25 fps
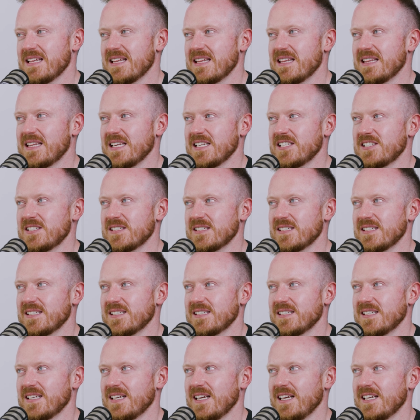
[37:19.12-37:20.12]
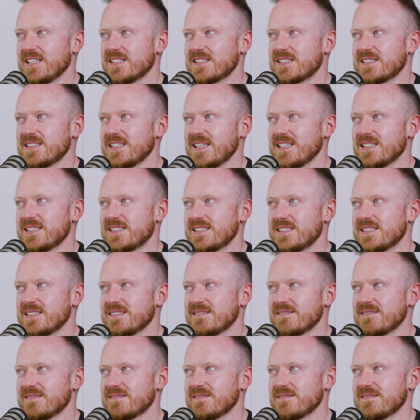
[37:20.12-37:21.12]
It's
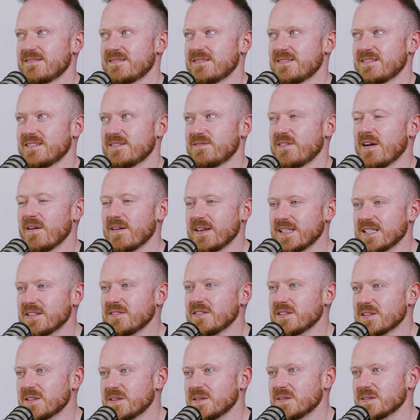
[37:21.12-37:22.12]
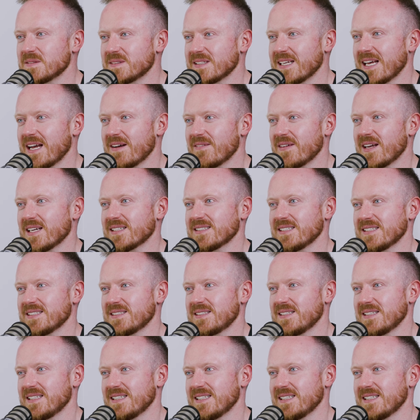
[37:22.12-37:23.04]
very difficult to have access to